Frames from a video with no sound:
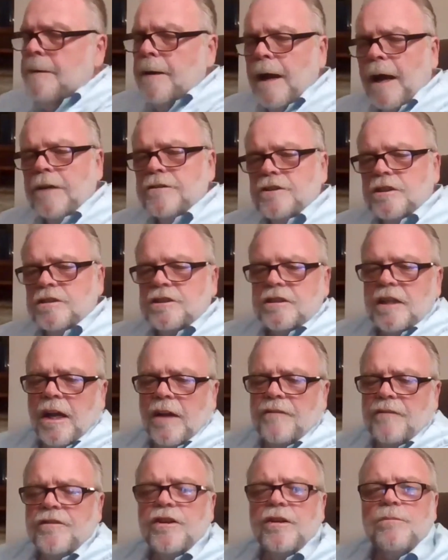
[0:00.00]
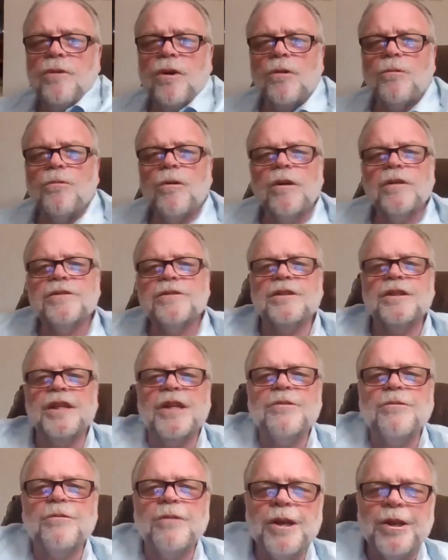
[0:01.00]
I'll just say a few more words and
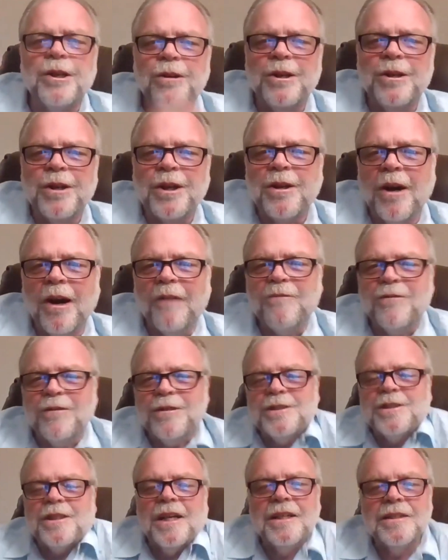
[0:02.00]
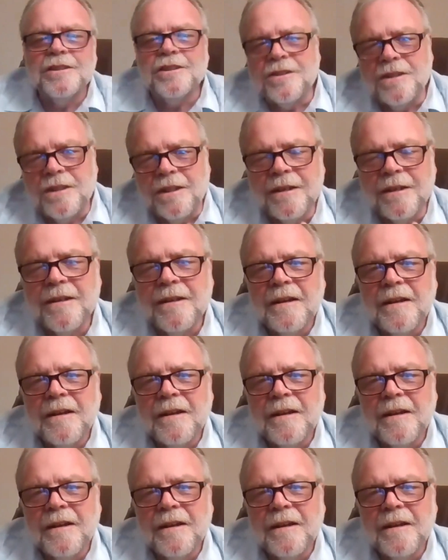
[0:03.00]
then we'll enter into conversation.